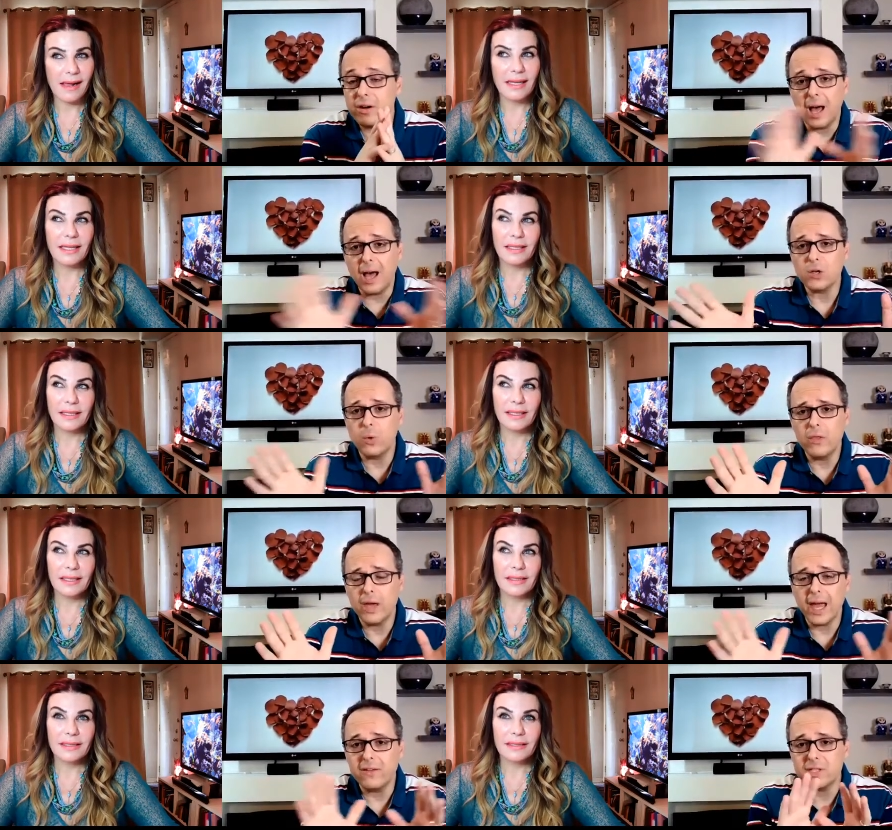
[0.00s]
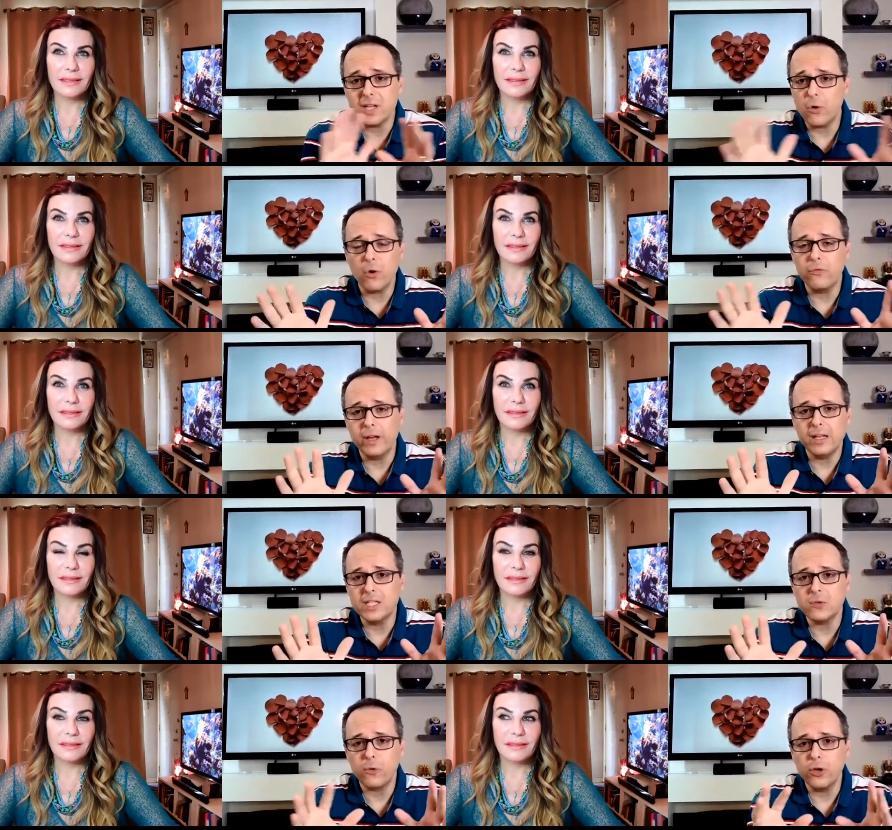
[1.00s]
Speaker 1: not, while they have zero
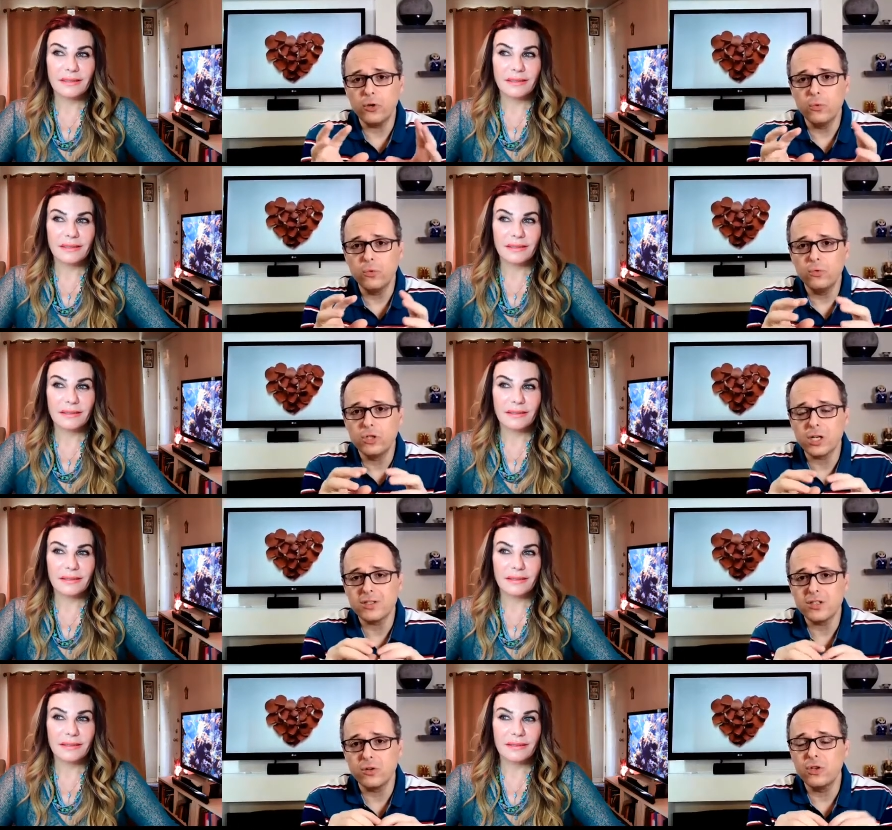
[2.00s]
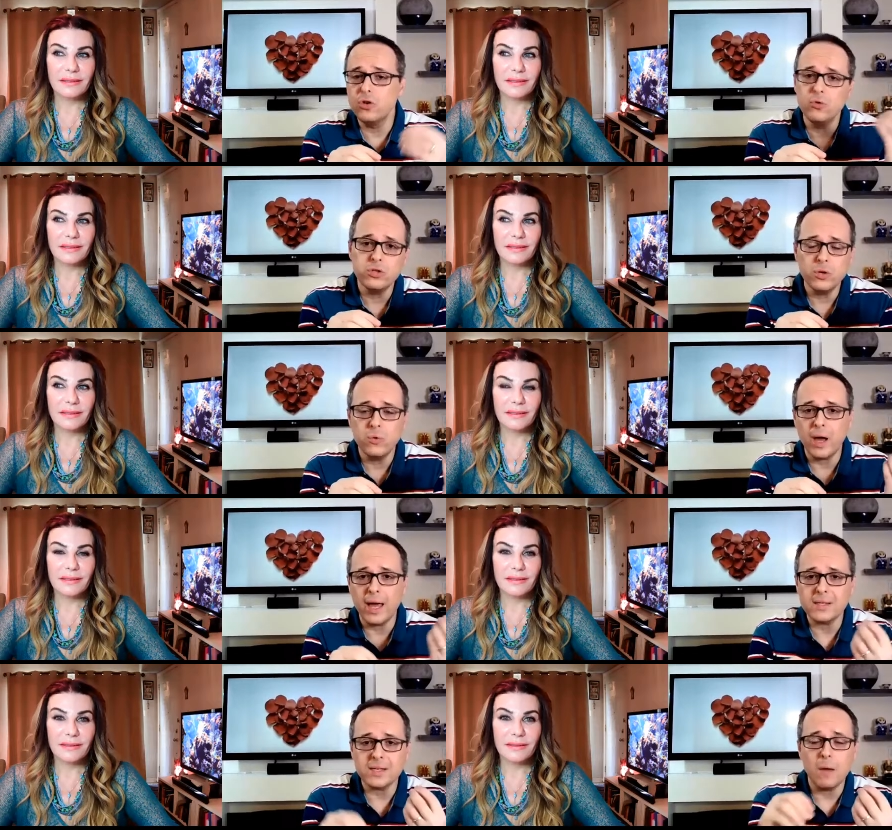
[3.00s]
feelings for you, just to use you
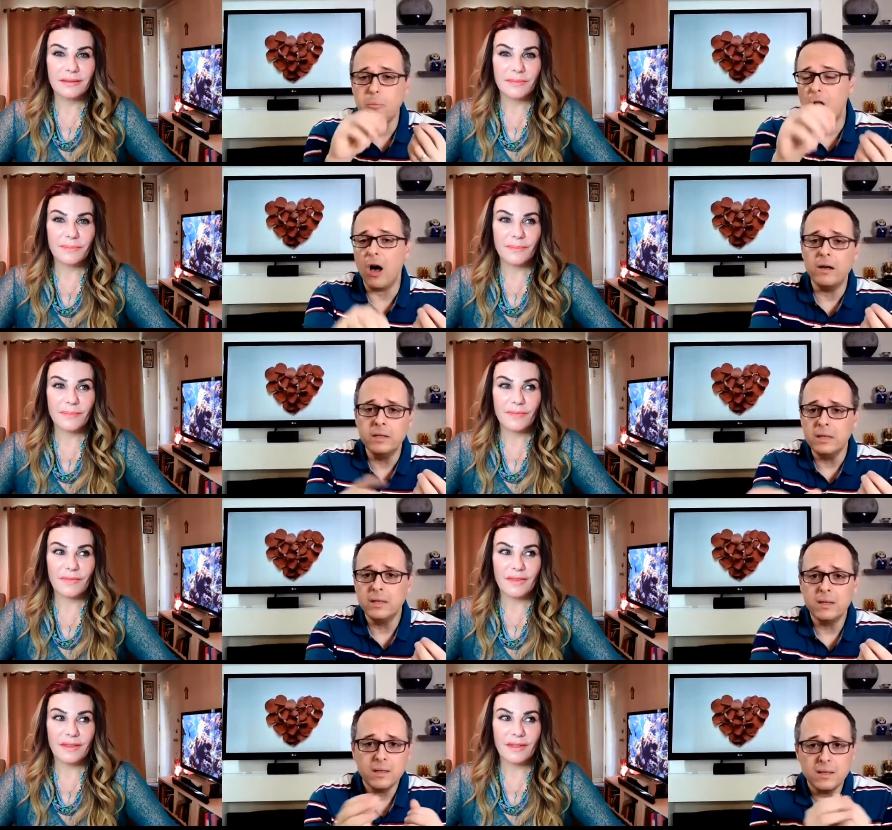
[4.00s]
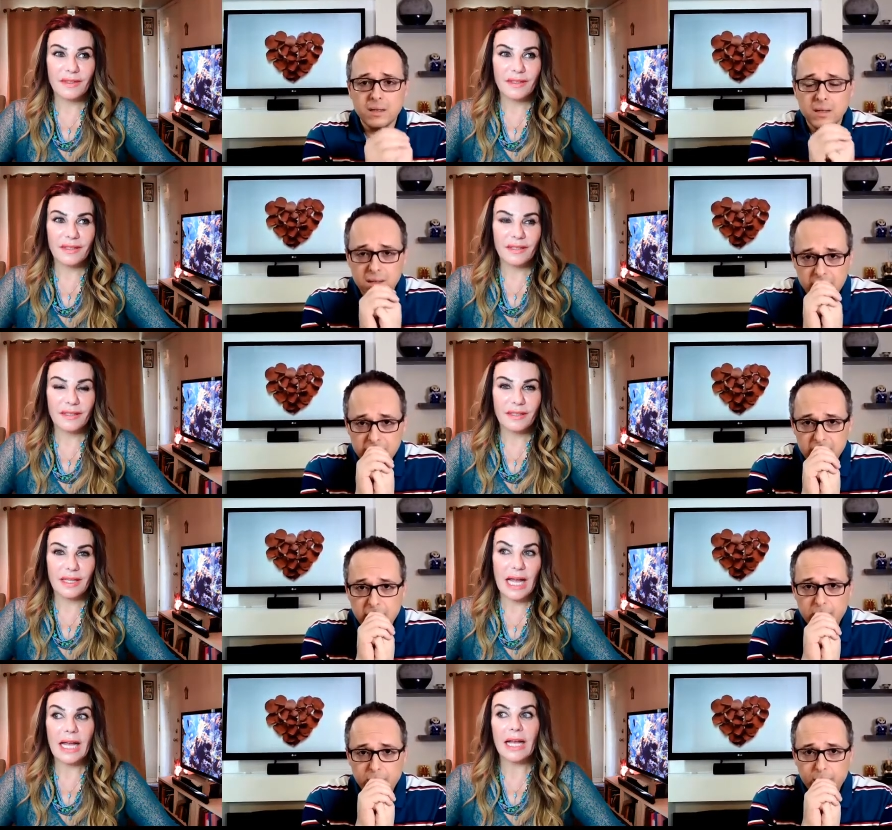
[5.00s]
as a pawn?
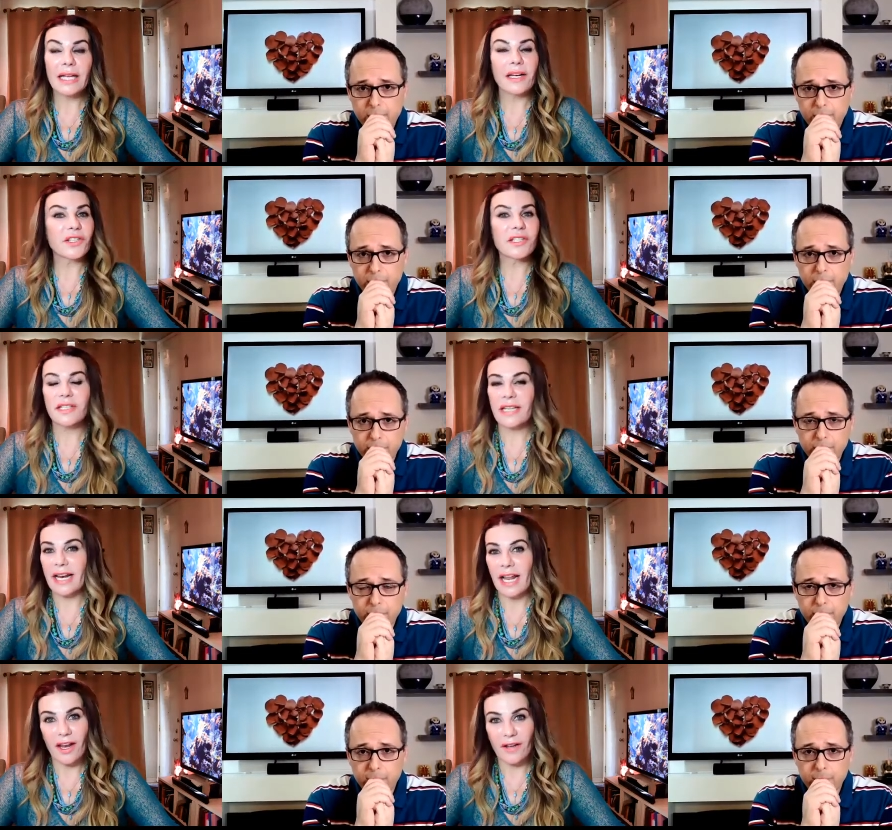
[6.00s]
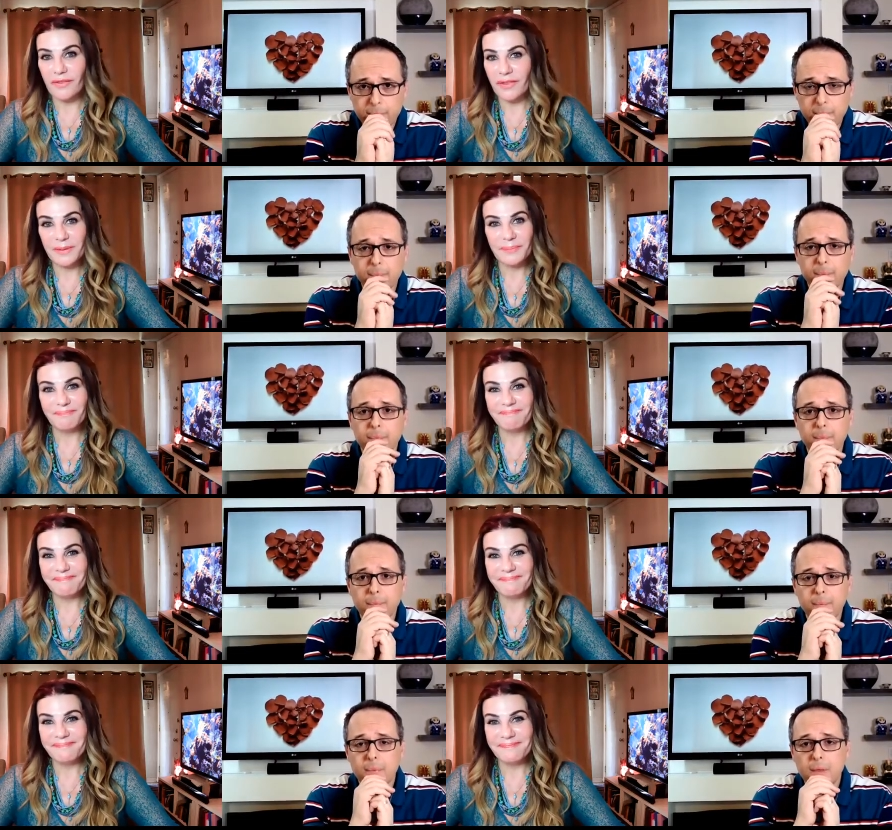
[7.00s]
Speaker 2: Uh, narcissists cannot love.
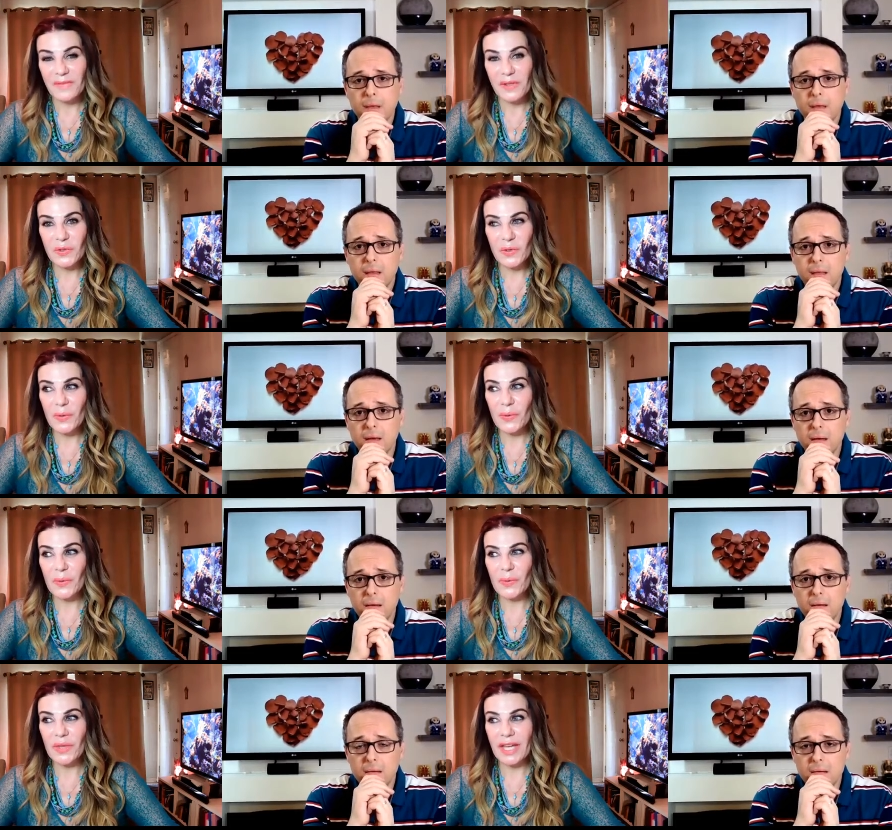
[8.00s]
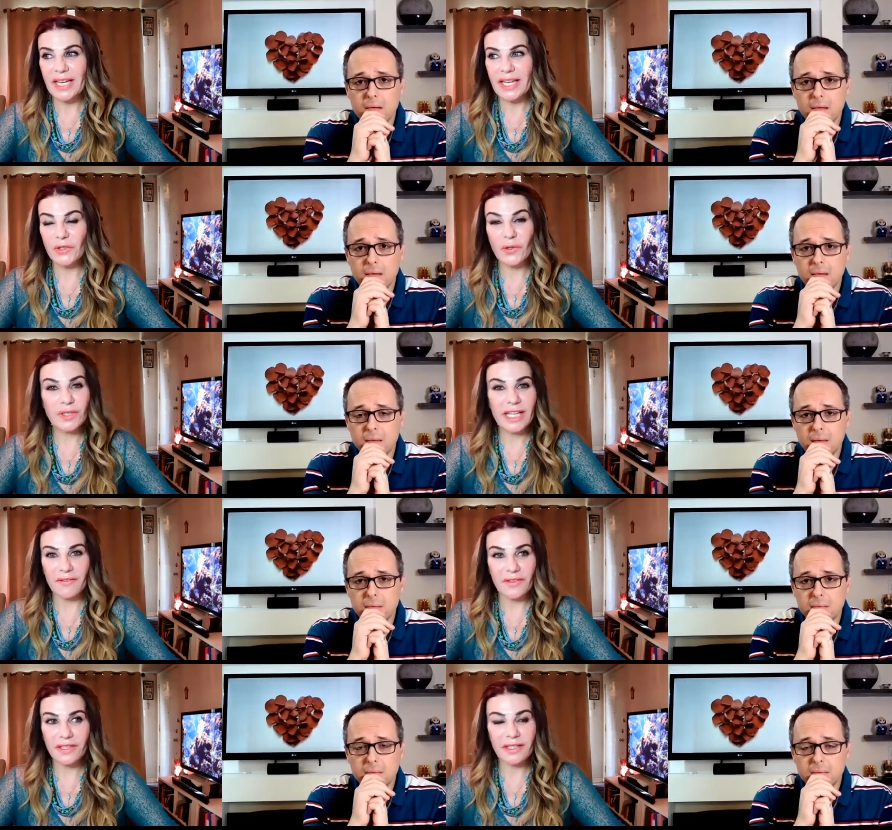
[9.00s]
So they don't
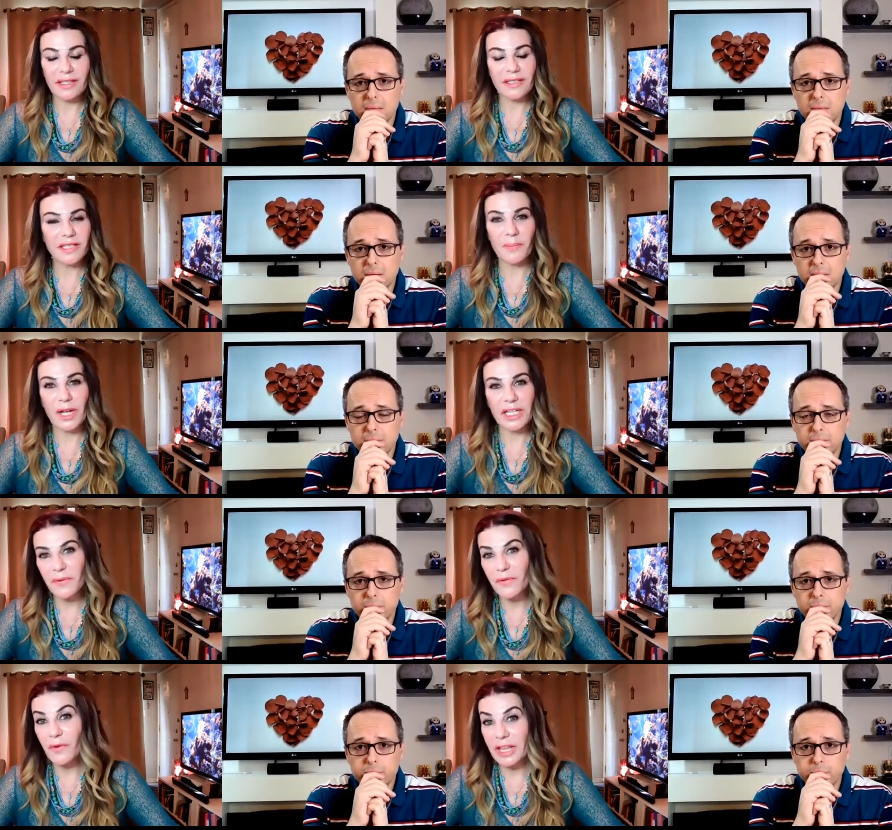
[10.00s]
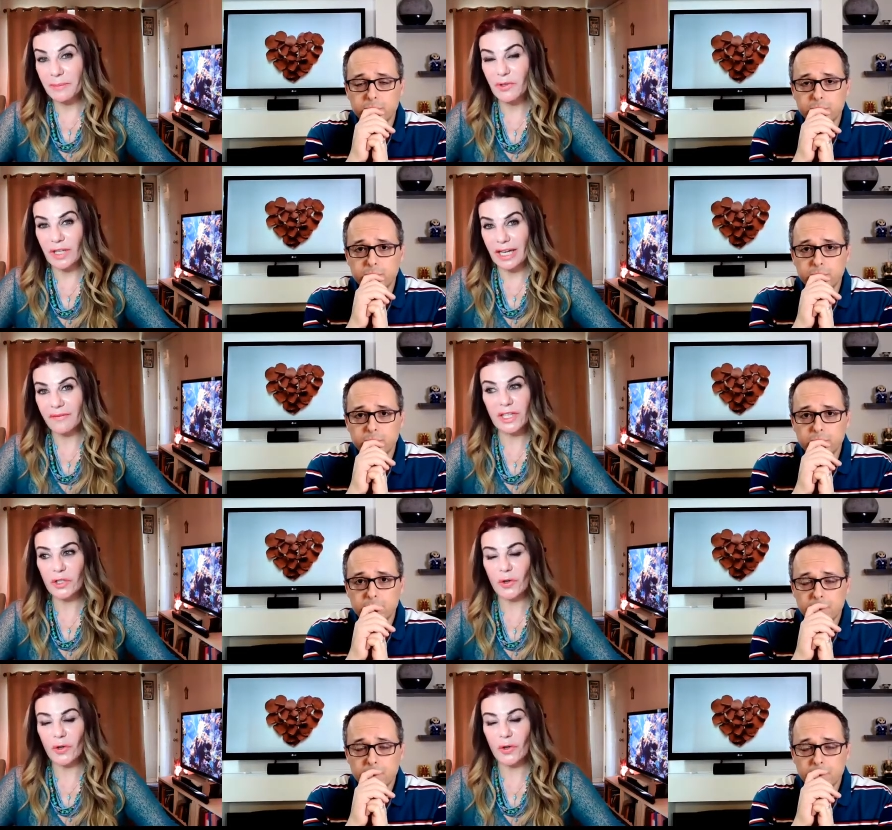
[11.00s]
love. They're, it's impossible for them to love. They don't